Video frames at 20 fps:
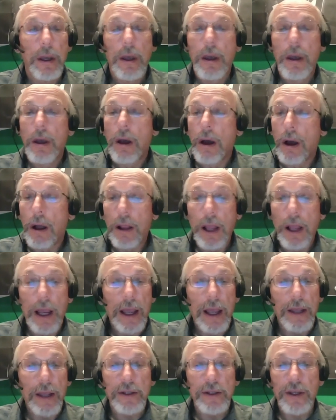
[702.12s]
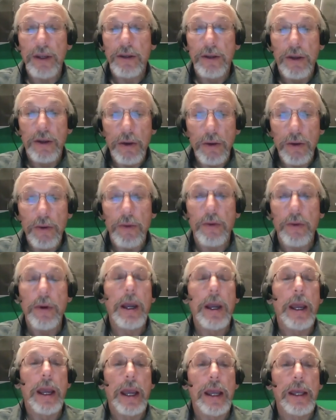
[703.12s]
All it has to do
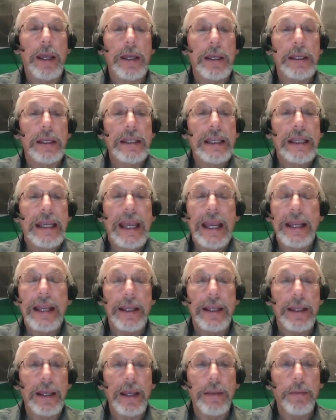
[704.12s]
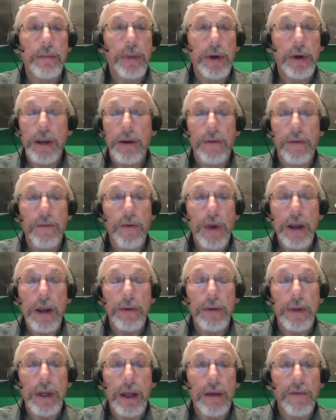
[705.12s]
is get to the input
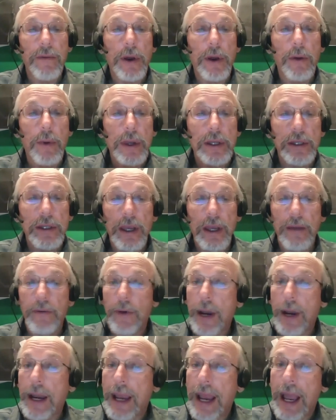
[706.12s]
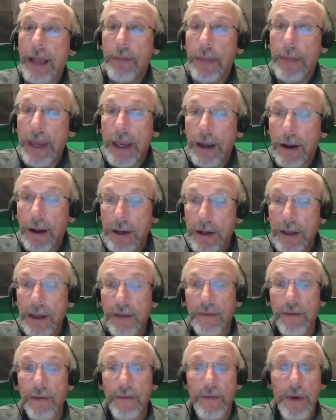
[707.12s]
of your receiver. It can be on a
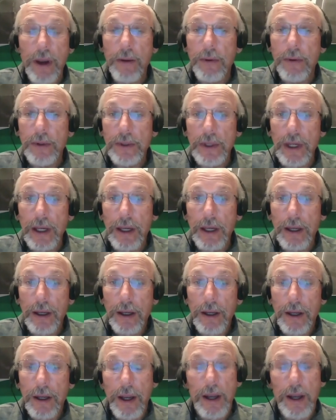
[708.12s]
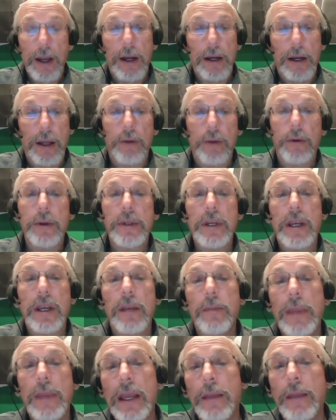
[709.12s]
different frequency. In other words, it
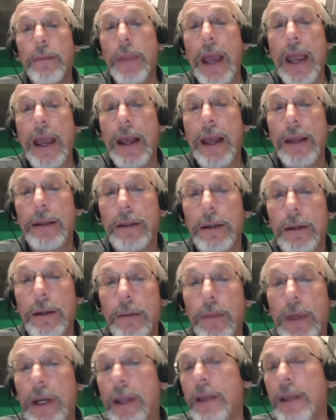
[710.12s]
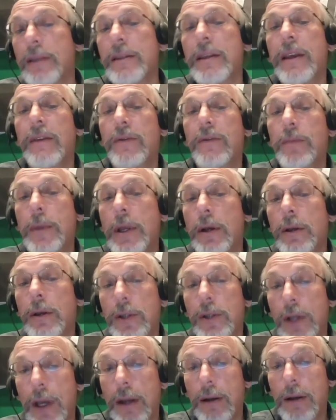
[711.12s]
can be in band, but it doesn't have to be on
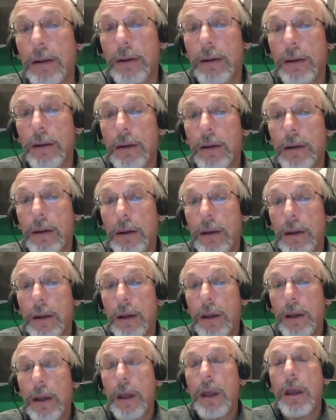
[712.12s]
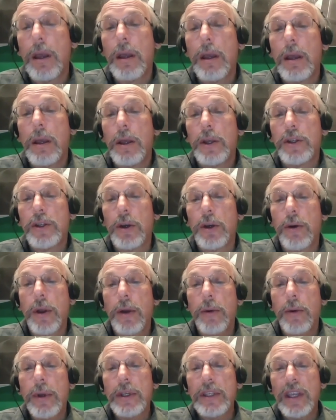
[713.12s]
channel. So
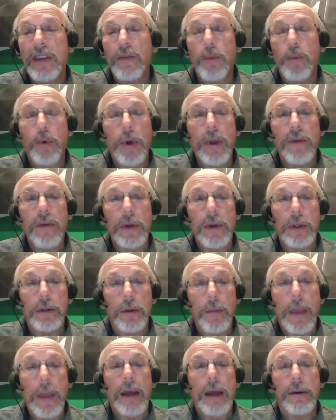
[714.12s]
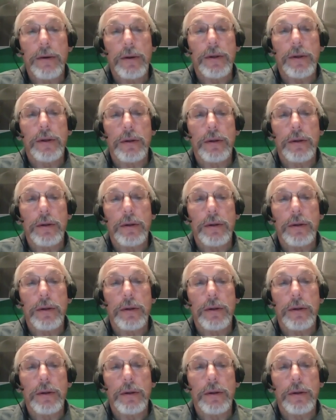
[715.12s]
your receive pre-filter matters.